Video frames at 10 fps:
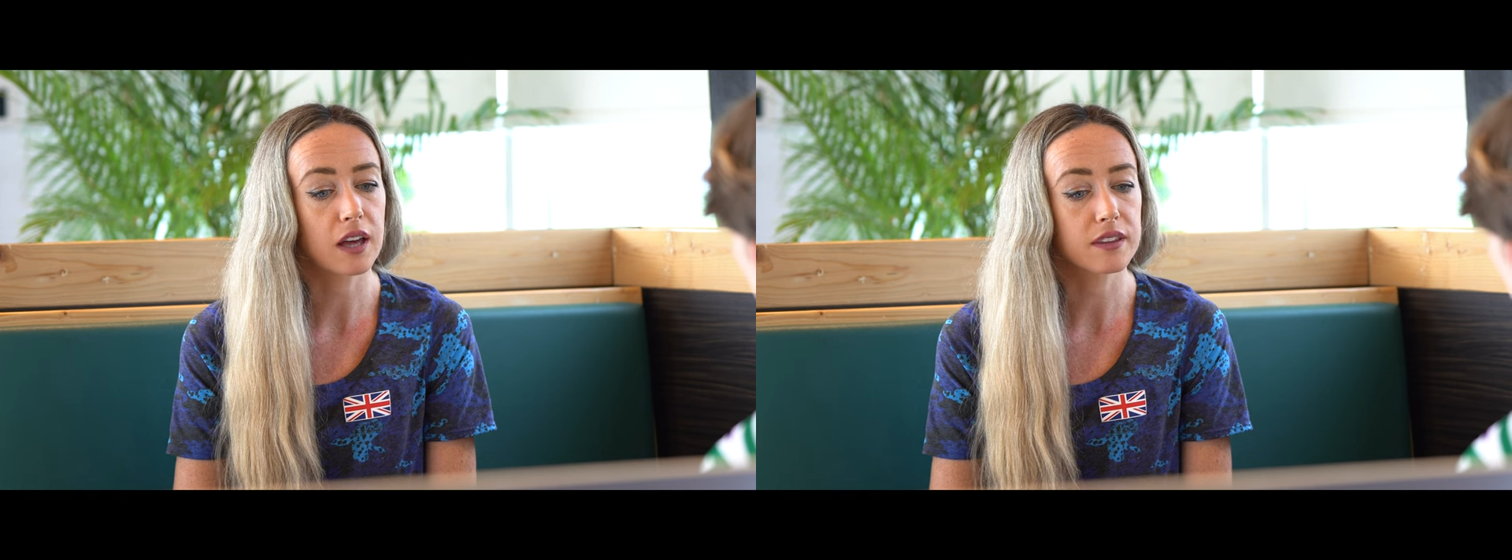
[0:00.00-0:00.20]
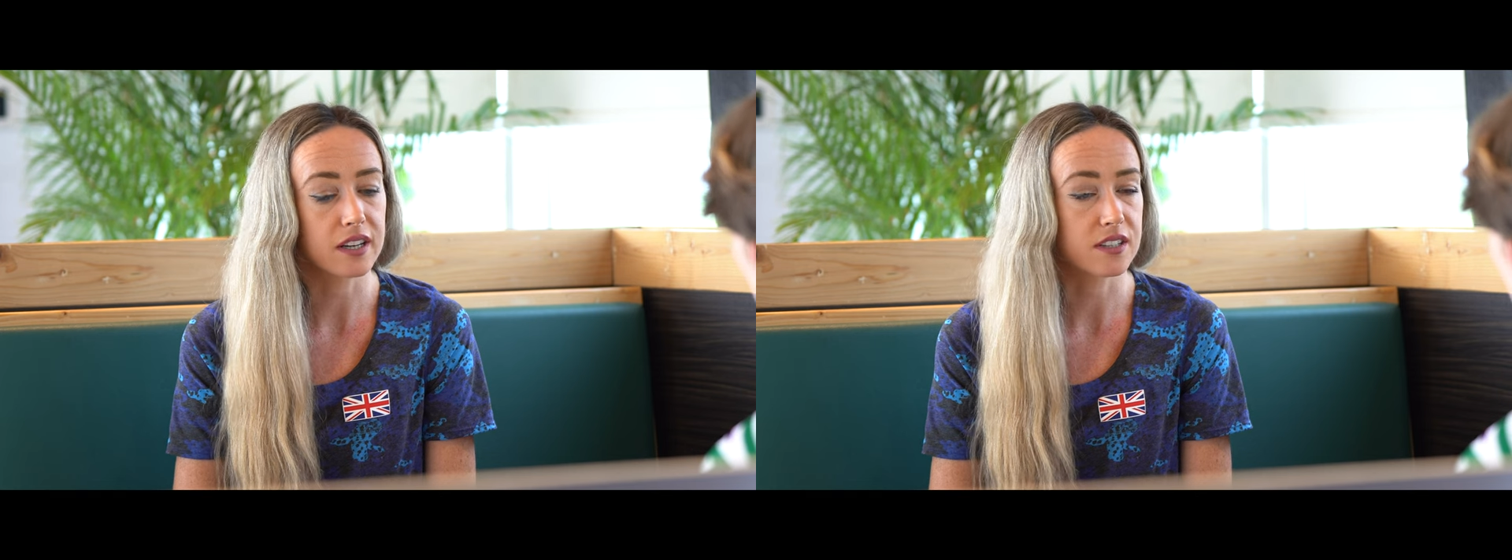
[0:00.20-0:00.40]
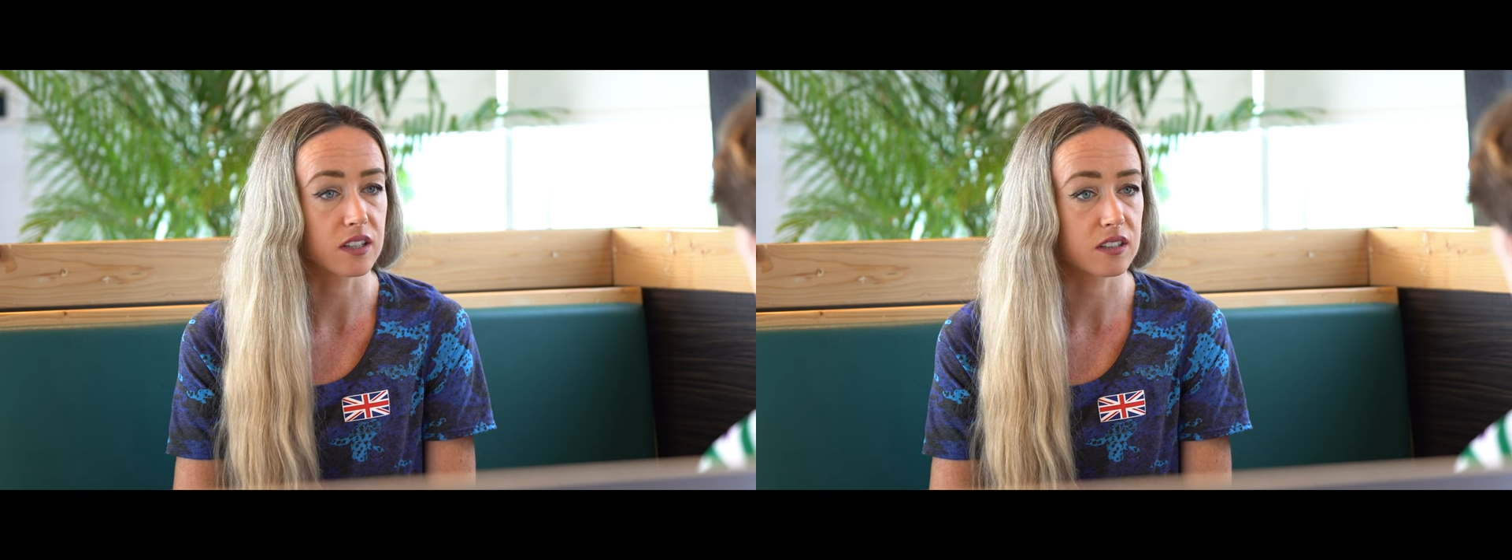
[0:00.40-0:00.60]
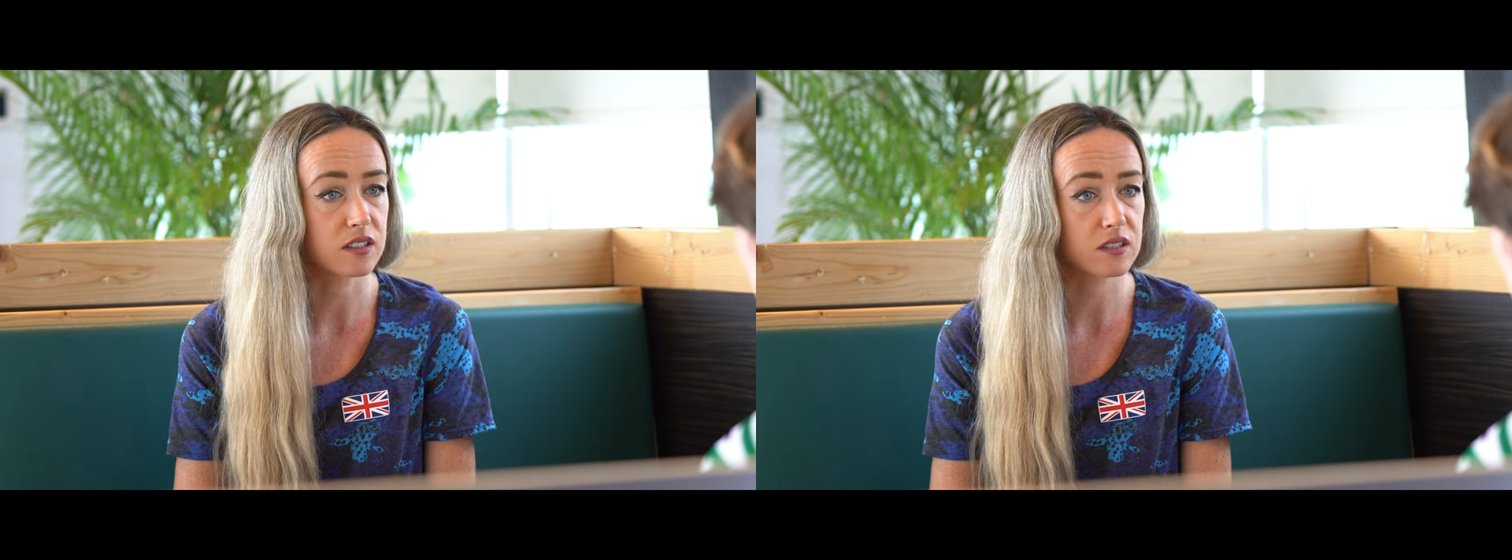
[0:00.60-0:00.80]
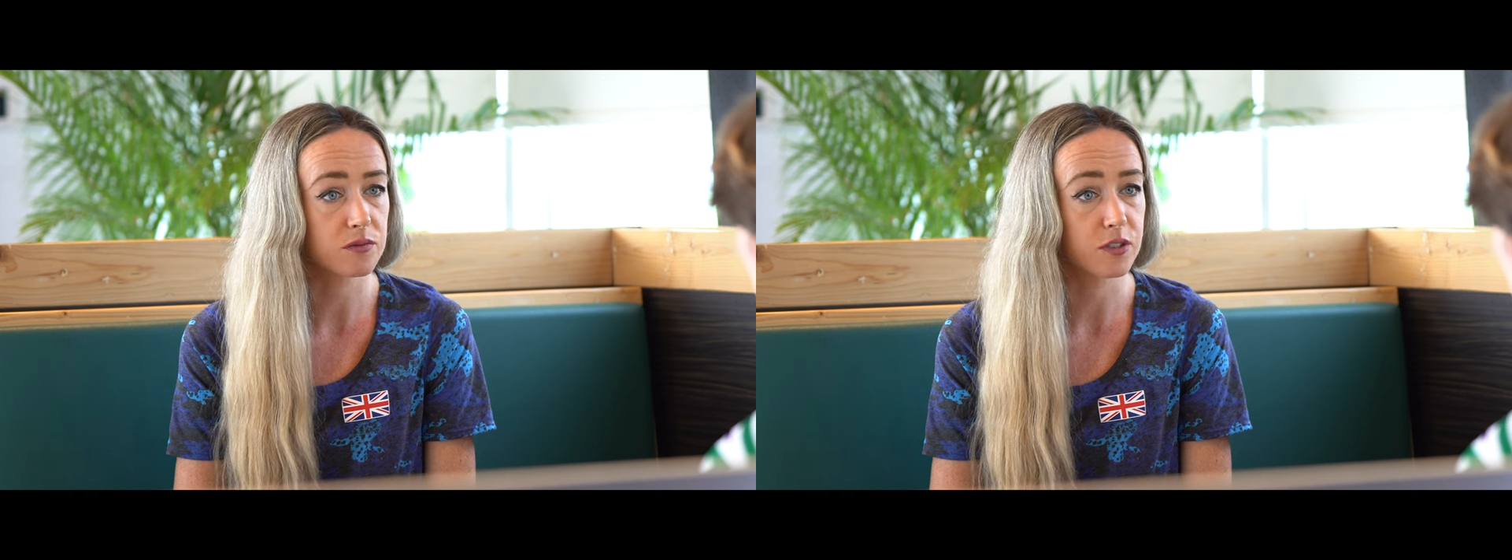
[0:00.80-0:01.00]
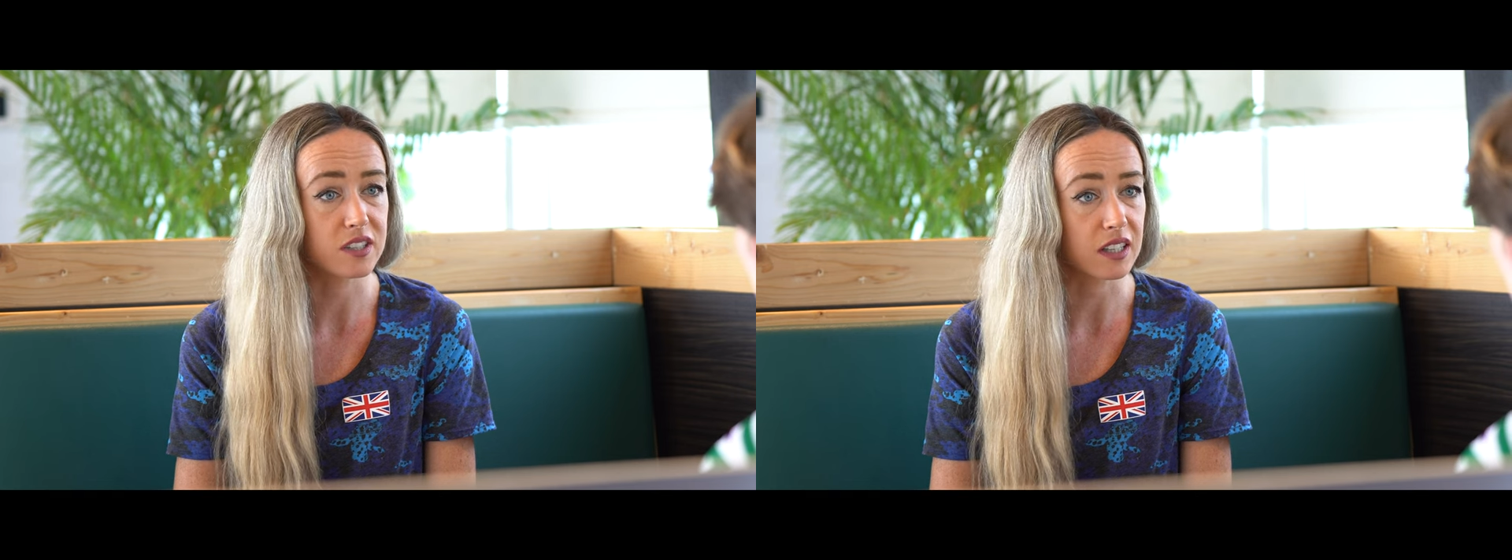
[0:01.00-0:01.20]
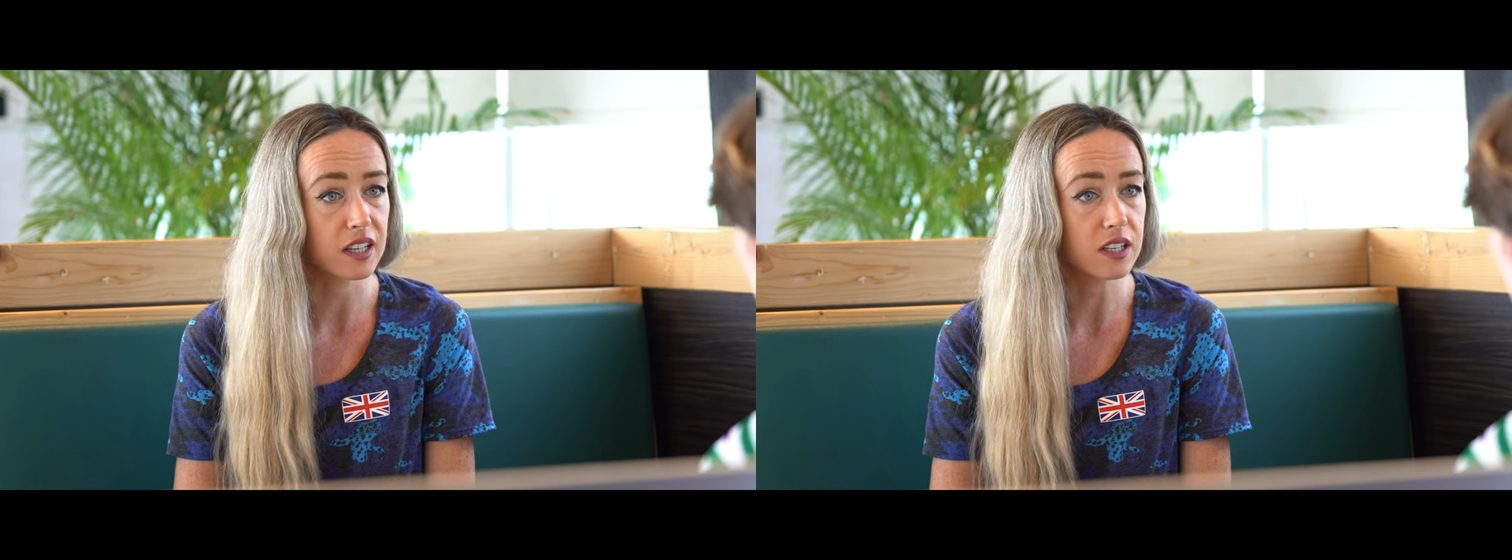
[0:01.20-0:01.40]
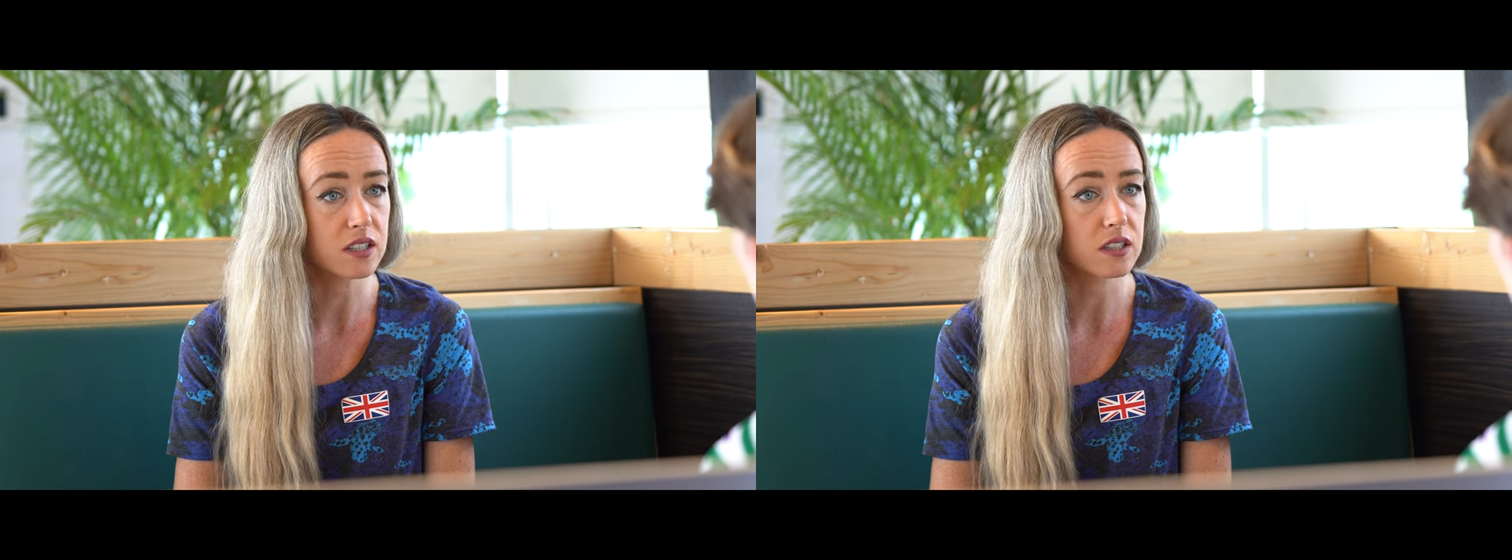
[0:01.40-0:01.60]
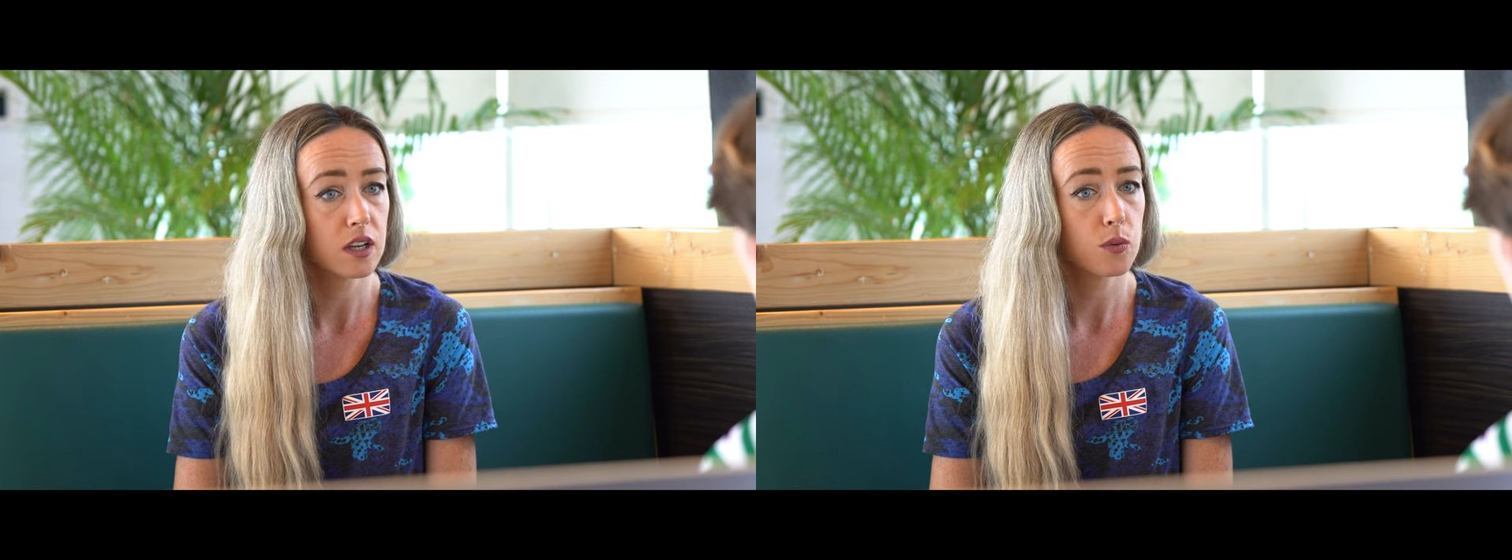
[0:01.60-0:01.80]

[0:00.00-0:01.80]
athletics facilities.